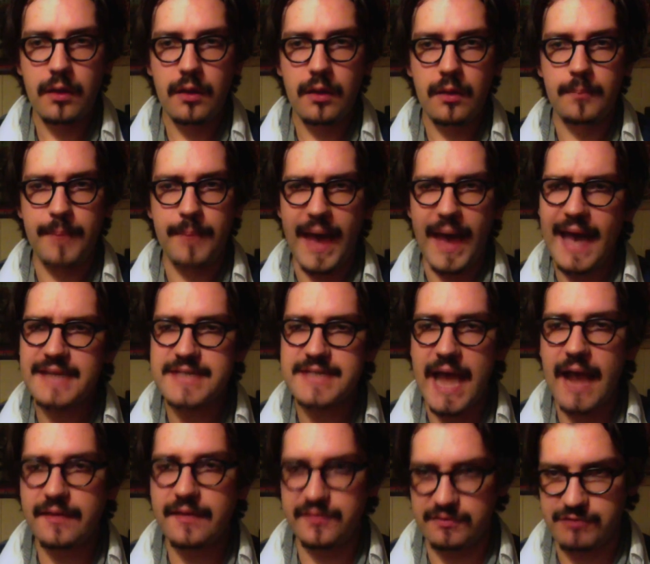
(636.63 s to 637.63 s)

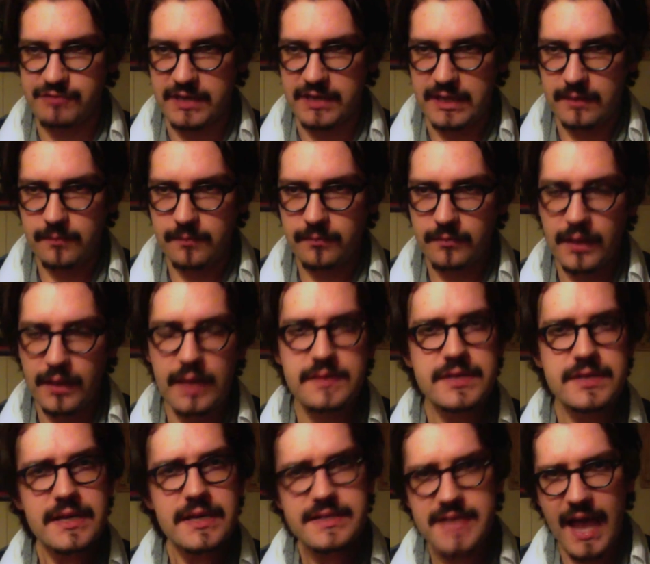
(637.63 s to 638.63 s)
Badassery. It
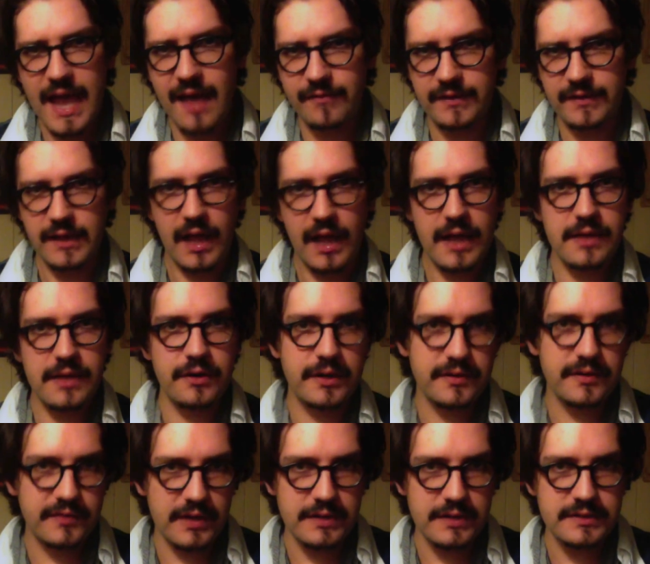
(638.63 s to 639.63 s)
does have a lion on
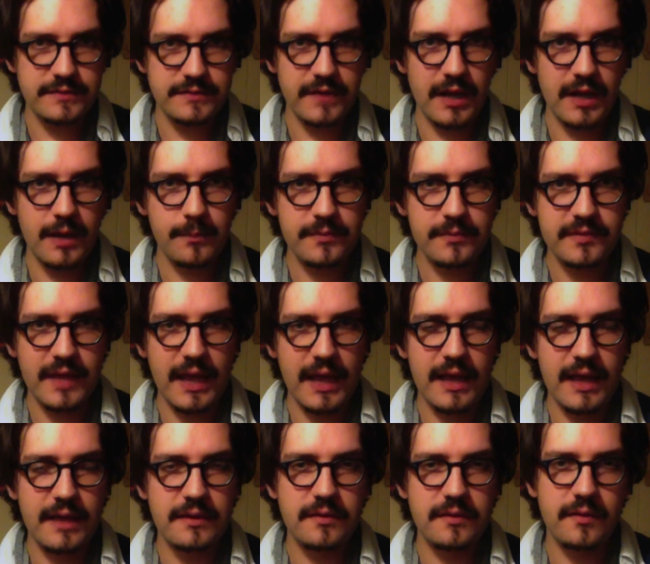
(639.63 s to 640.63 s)
its coat of arms,
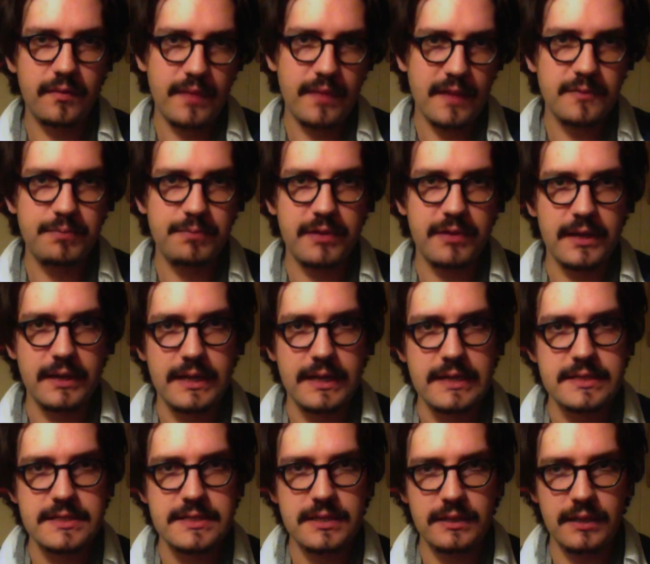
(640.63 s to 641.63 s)
and that's pretty
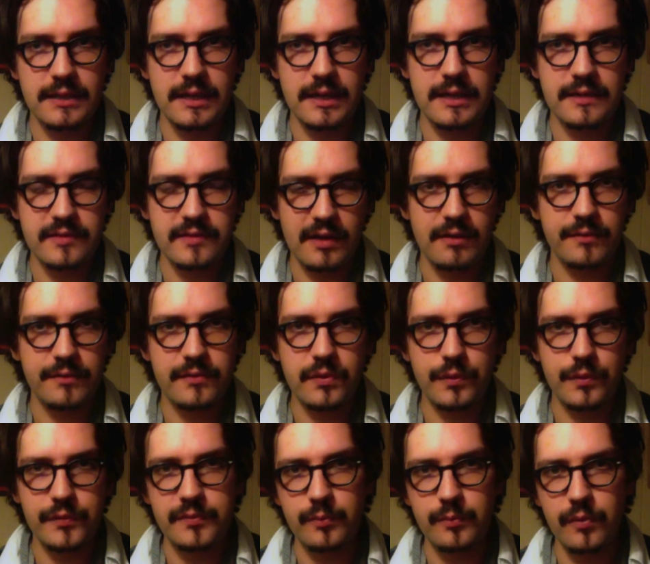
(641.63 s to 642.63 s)
neat. Lions are, of
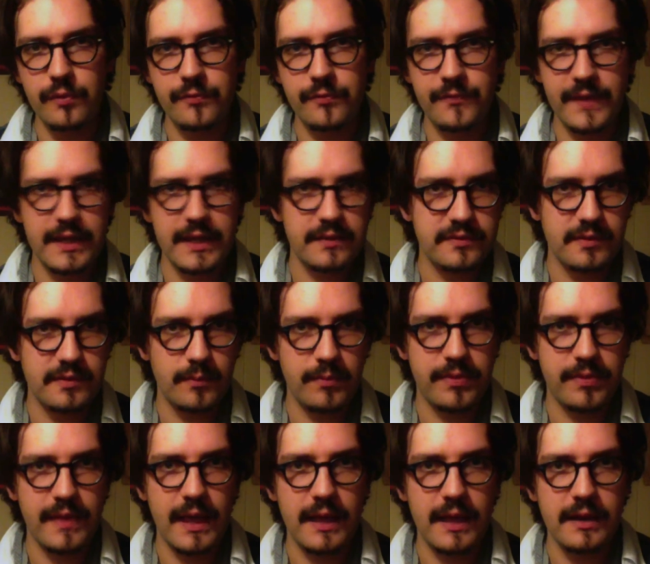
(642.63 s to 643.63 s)
course, more fearsome
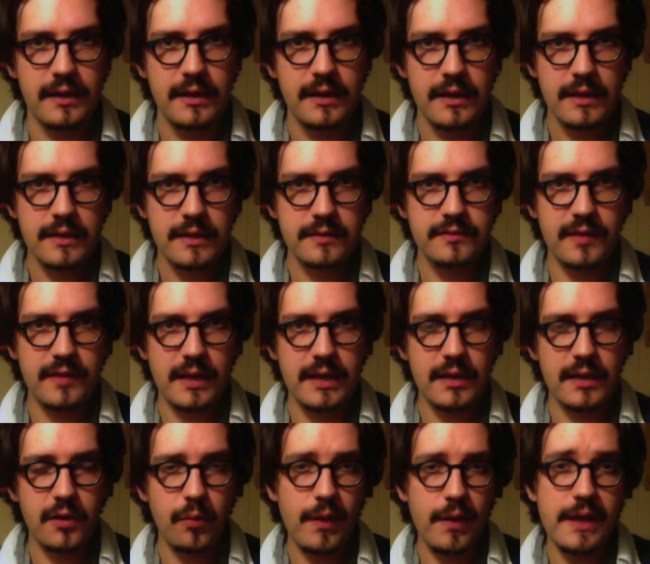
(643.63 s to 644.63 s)
than, say,
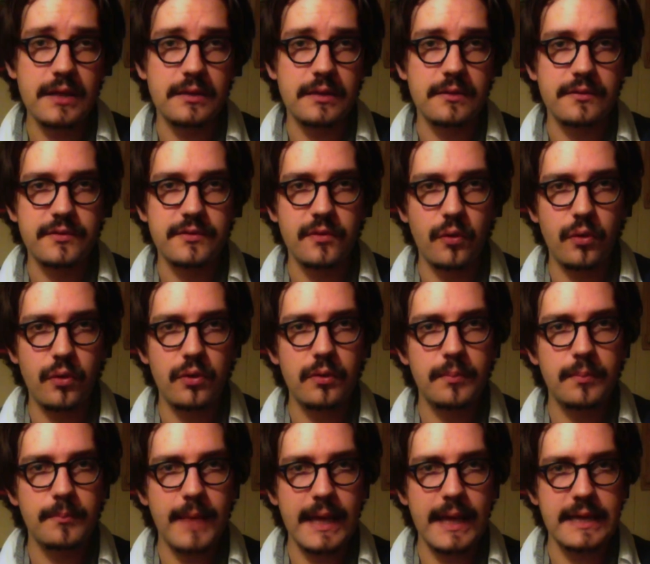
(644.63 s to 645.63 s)
quails, or
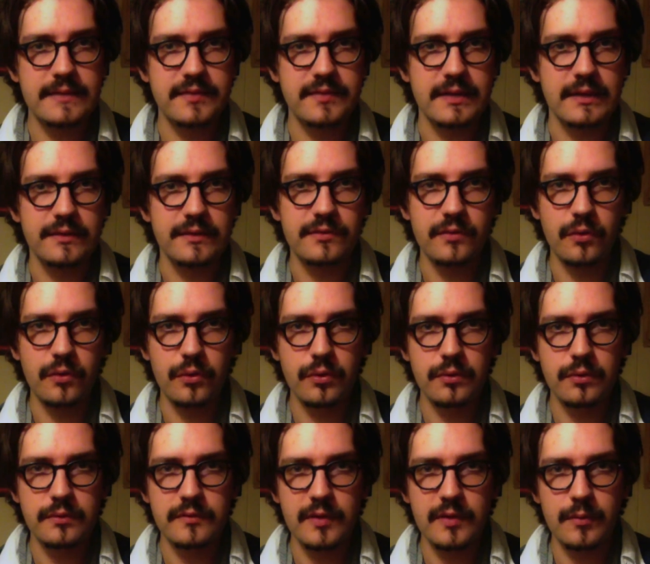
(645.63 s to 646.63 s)
manatees,
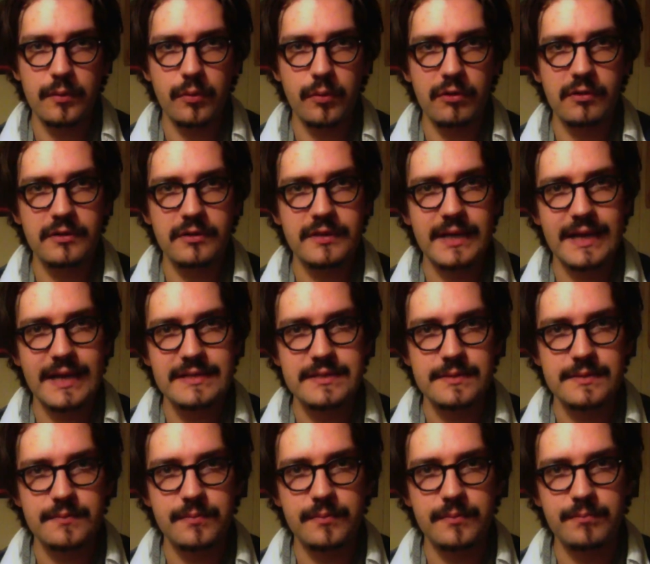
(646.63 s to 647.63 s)
or double-wattled
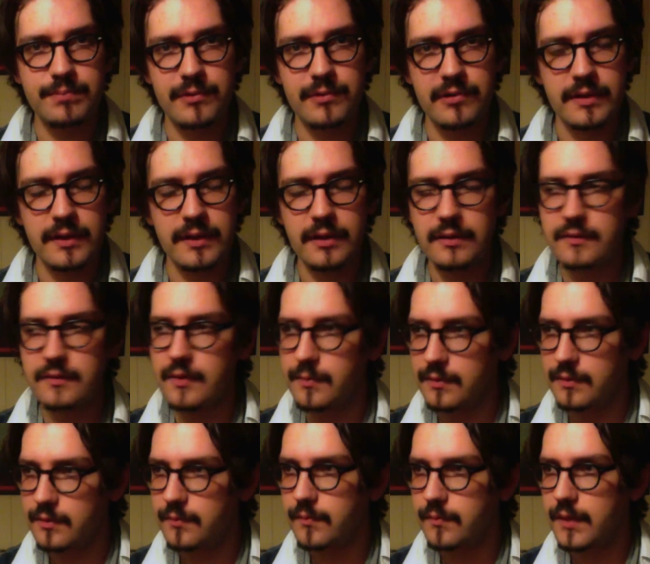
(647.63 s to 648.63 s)
cassowary.
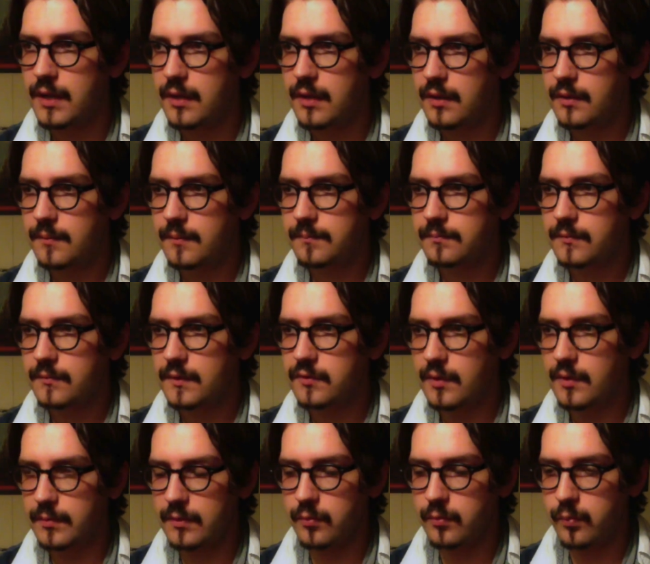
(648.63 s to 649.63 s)

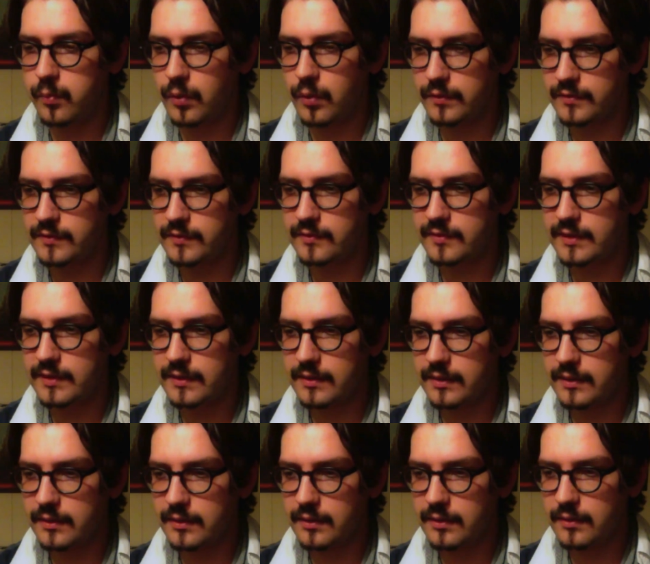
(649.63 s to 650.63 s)
Double-wattled...
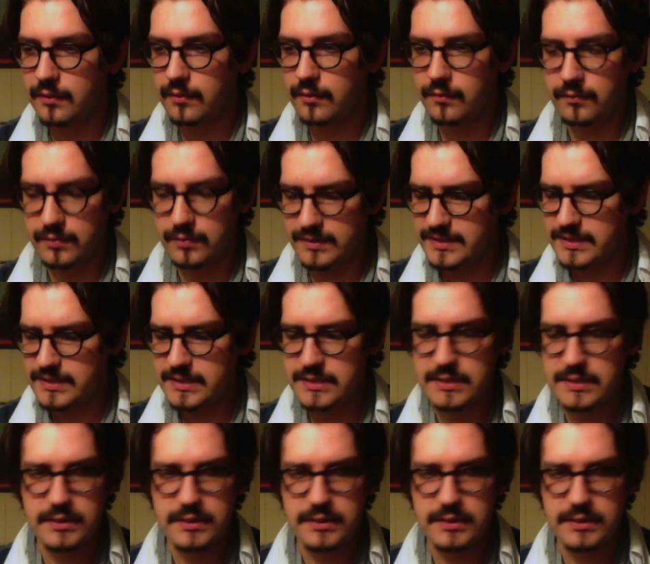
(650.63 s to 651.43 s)
what is it?